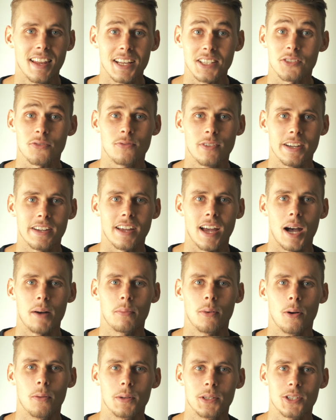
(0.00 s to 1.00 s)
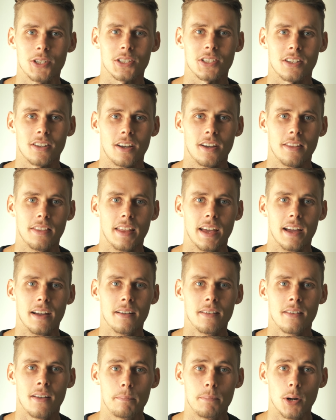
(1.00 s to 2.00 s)
Let's recap what we just learned
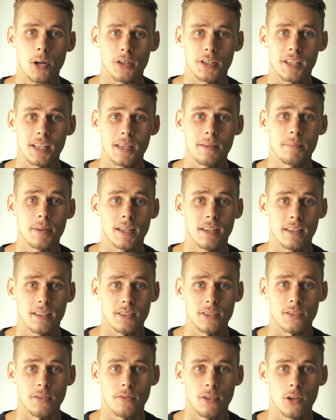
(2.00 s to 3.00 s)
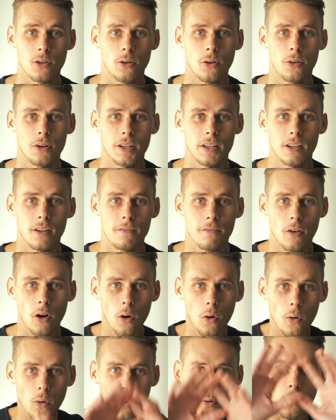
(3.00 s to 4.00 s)
there. Bookkeeping is the recording of
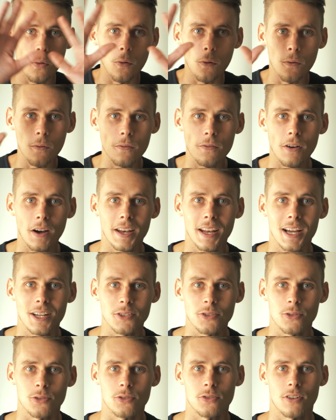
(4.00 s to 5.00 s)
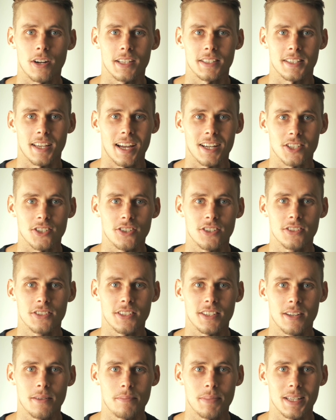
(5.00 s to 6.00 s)
all financial
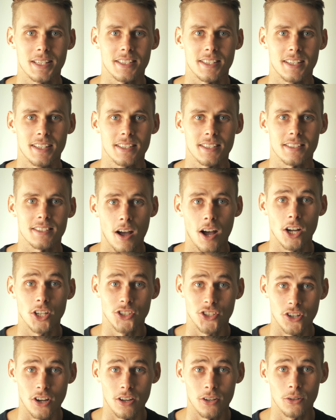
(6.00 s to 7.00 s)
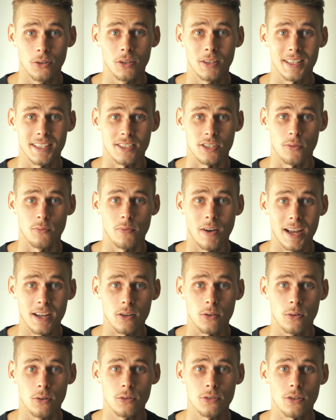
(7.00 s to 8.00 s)
transactions in a business. A journal is a
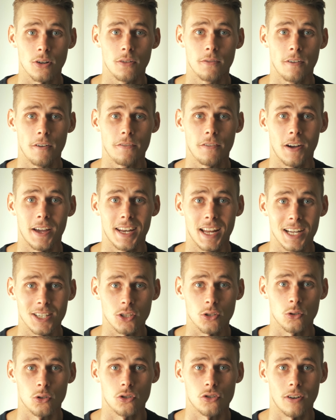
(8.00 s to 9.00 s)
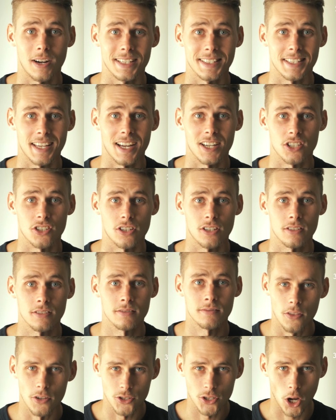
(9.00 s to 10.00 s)
record of a financial
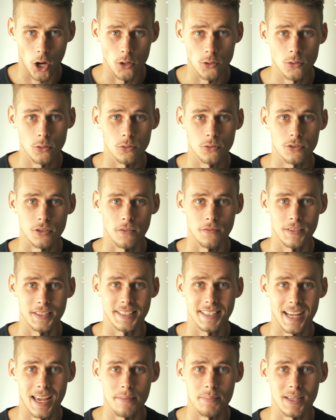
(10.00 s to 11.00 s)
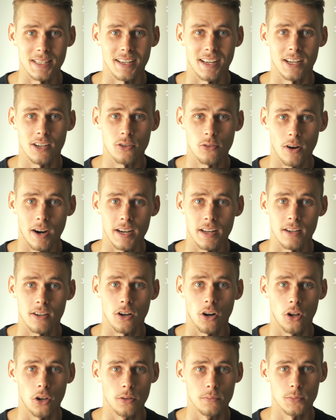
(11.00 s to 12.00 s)
transaction. The totals of the debit and credit
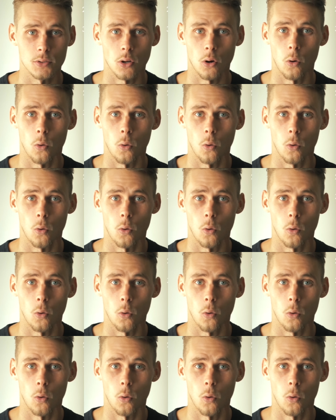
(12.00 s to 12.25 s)
columns